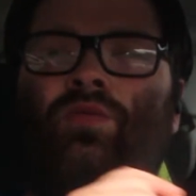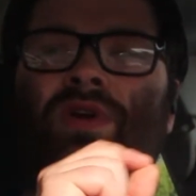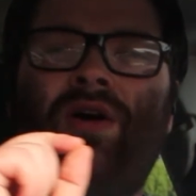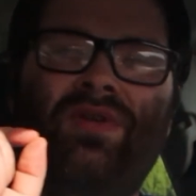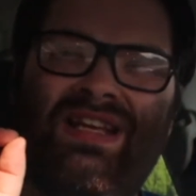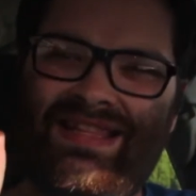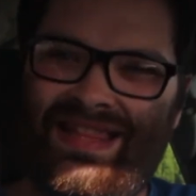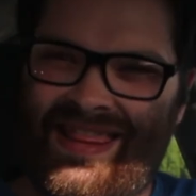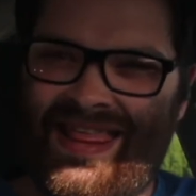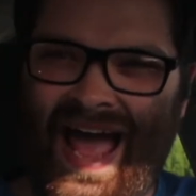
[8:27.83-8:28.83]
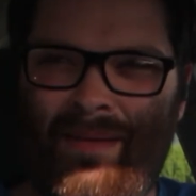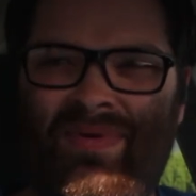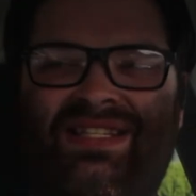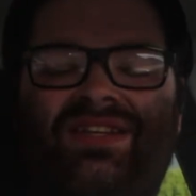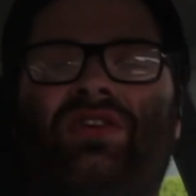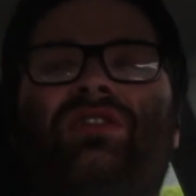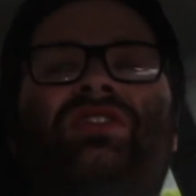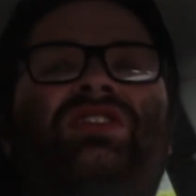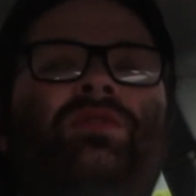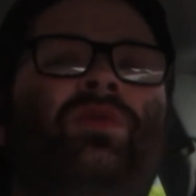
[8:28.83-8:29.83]
We don't need that particular
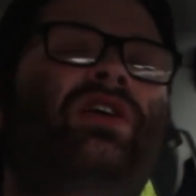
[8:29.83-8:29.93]
scene.